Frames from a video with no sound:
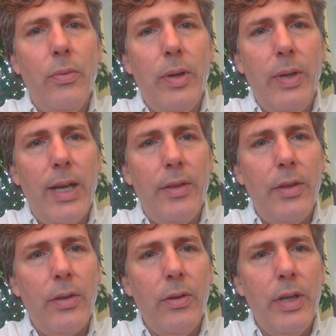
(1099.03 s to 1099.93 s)
We got the
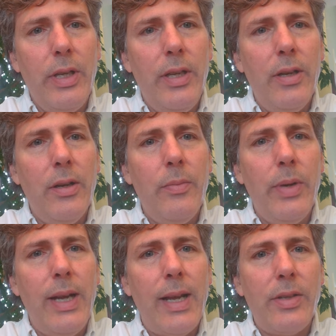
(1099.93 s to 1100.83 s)
current year
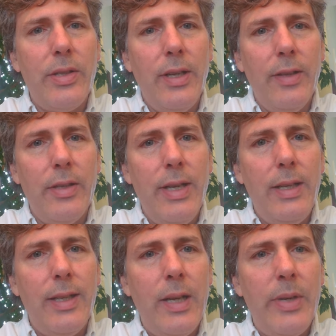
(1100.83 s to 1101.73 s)
by accessing this
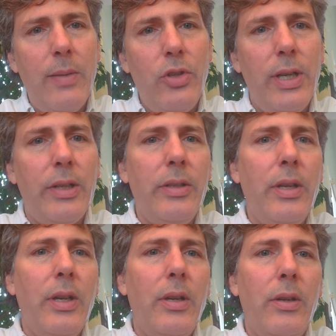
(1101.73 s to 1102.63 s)
datetime object.
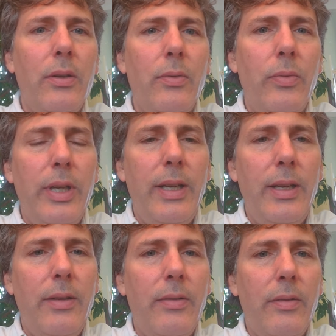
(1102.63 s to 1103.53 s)

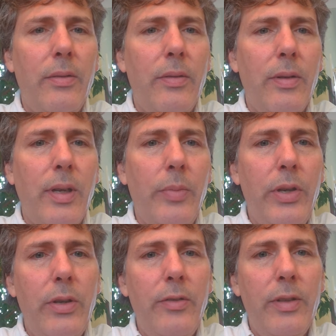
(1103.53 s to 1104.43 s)
We
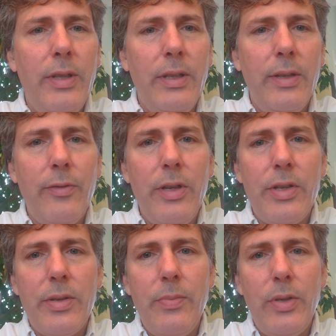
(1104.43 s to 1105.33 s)
computed the
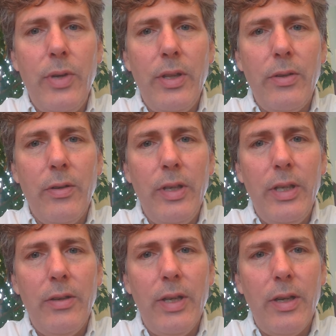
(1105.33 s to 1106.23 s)
difference between the current
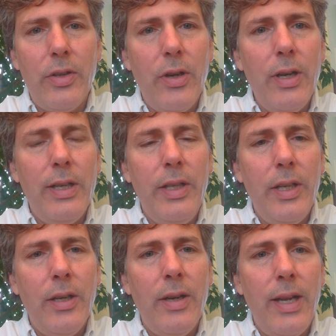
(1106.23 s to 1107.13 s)
year and our target
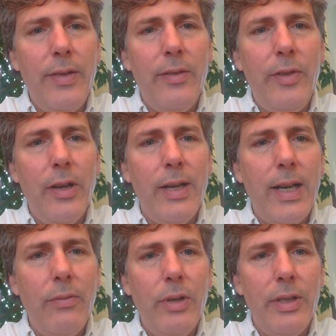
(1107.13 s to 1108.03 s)
year, and then figured
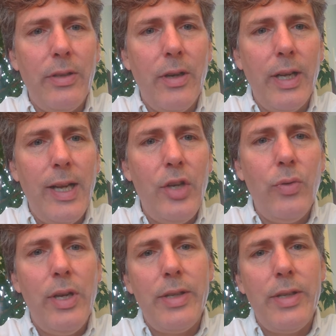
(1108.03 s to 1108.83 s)
out what the target age was.